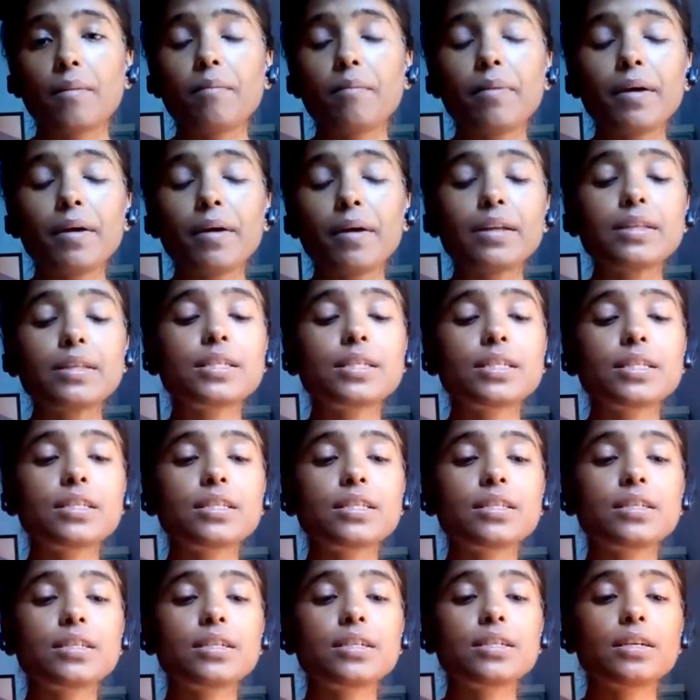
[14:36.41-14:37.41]
But
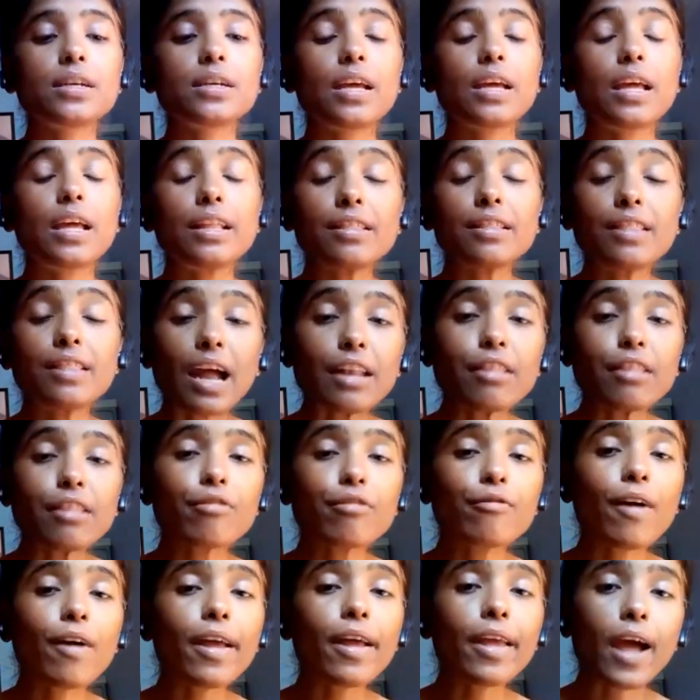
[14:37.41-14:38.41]
that's
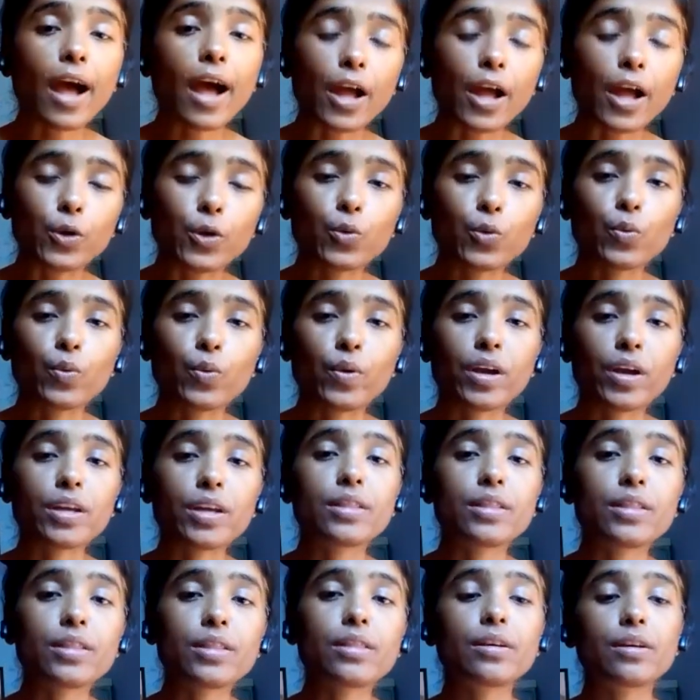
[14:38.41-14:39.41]
why
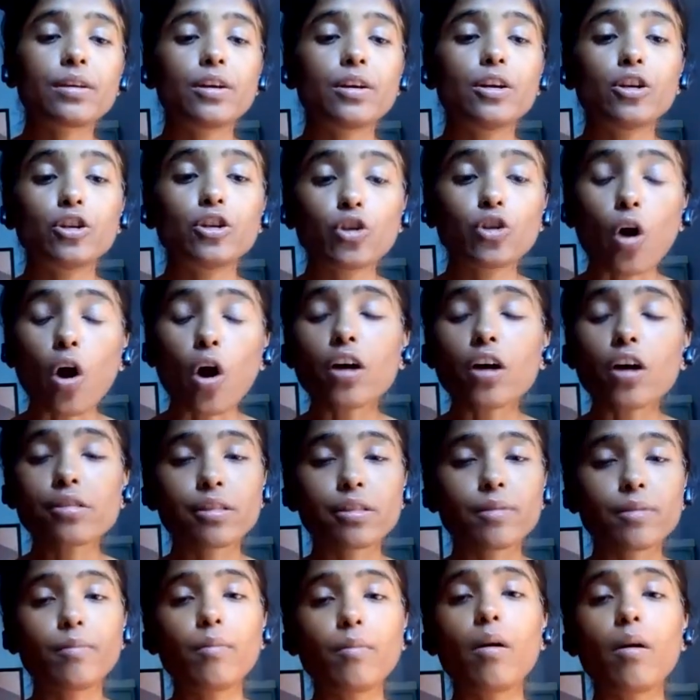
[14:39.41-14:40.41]
Ayurveda talks
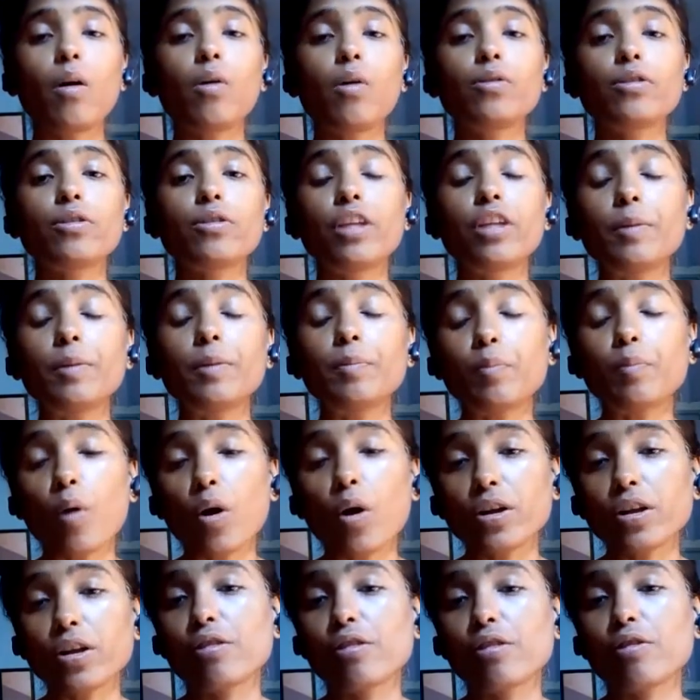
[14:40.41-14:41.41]
about the
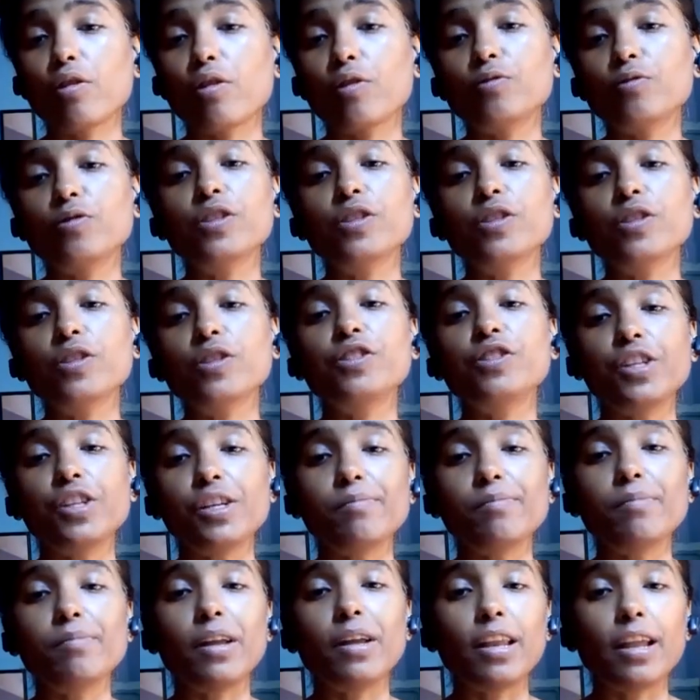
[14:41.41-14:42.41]
importance of the
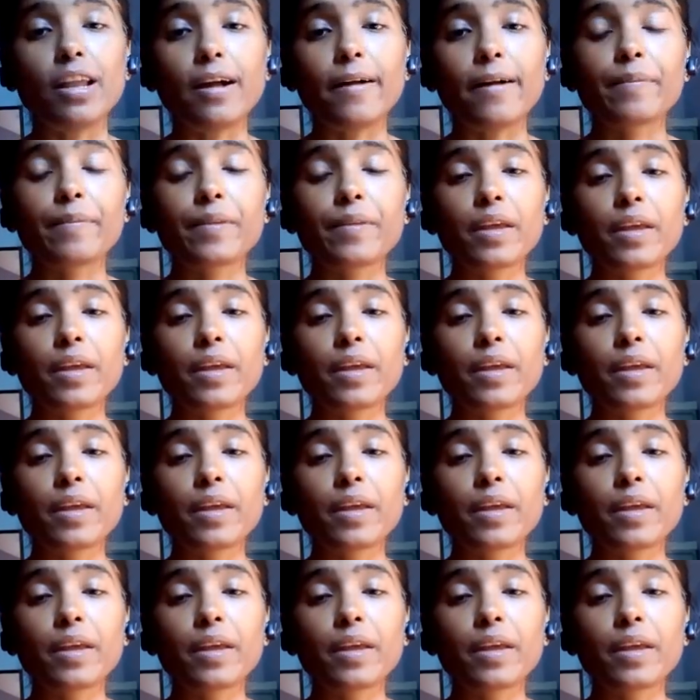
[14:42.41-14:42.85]
three mala.